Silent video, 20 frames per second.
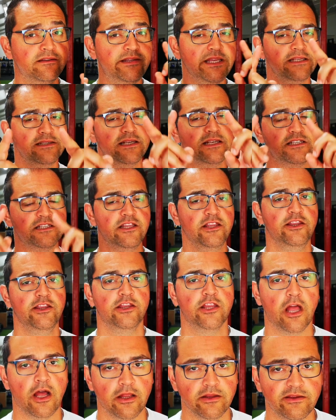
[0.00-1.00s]
This is
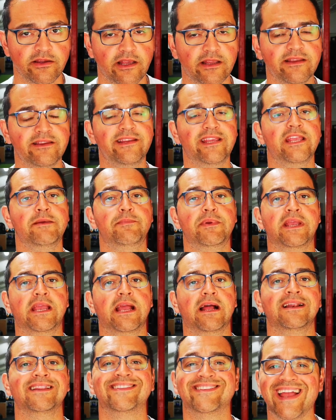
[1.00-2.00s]
not a
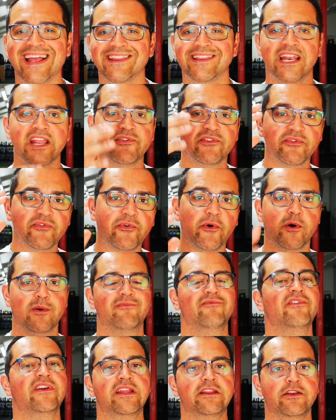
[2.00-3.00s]
typical deadlift
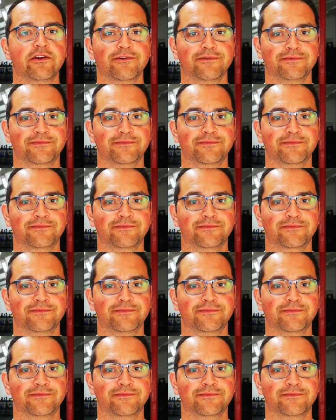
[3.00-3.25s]
form video.